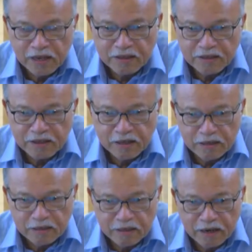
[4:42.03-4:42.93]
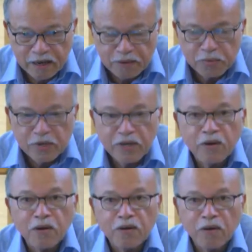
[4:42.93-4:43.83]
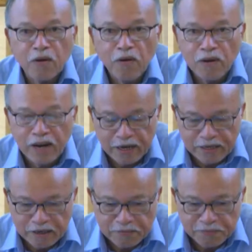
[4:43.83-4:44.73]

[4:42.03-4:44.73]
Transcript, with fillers: either in the library or online.